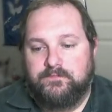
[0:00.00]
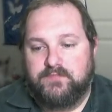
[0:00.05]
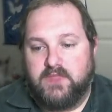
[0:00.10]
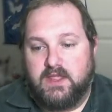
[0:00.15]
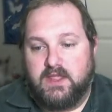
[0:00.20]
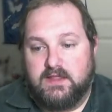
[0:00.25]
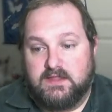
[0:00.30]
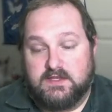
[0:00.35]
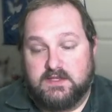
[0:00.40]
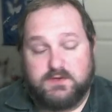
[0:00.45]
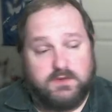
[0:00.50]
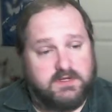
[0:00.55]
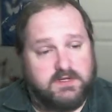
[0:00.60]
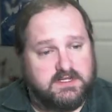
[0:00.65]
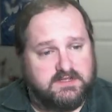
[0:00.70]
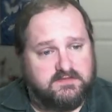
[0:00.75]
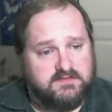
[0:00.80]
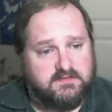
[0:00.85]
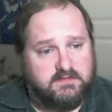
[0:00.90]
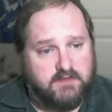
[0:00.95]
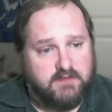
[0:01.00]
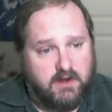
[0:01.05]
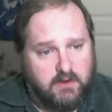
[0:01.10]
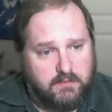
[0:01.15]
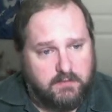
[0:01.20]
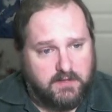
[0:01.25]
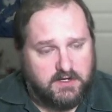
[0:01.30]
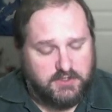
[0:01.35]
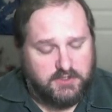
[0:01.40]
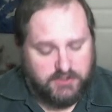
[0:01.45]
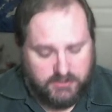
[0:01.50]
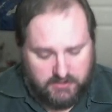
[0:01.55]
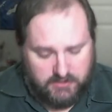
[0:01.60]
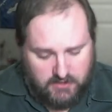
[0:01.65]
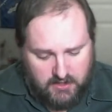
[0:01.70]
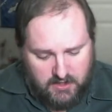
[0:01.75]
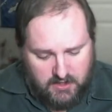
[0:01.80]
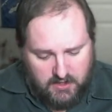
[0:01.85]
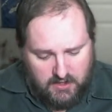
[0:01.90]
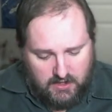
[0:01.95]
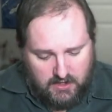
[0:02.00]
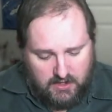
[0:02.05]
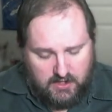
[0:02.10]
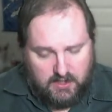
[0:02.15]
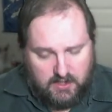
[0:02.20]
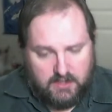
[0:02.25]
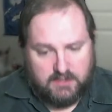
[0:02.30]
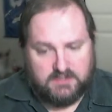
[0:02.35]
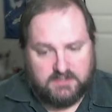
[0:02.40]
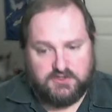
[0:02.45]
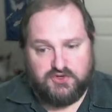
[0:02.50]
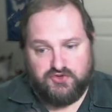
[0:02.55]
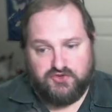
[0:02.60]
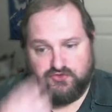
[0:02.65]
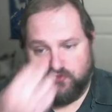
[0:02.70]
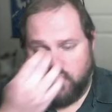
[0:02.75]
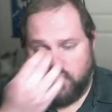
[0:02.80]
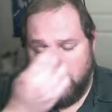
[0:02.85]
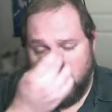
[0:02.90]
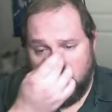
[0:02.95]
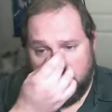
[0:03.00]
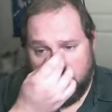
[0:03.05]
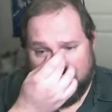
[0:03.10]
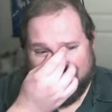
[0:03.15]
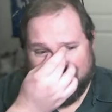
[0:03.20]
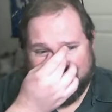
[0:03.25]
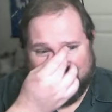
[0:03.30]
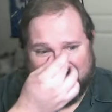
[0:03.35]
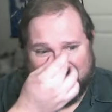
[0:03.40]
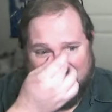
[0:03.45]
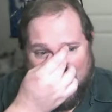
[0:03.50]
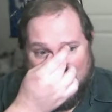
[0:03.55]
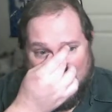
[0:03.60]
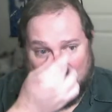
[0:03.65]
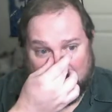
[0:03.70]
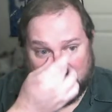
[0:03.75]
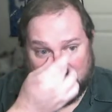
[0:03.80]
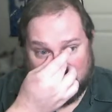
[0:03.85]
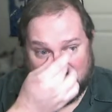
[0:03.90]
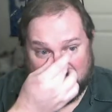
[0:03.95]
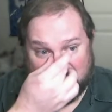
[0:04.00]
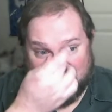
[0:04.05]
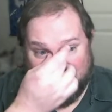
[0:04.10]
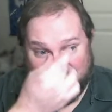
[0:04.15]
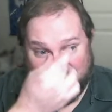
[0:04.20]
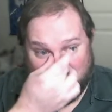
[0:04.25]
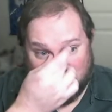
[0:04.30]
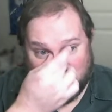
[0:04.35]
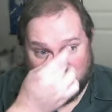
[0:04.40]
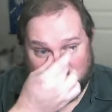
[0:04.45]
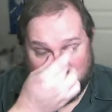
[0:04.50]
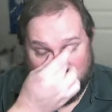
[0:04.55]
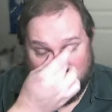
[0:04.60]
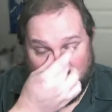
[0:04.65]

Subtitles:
This one is very pungent. It's strong, hitting high in the sinus.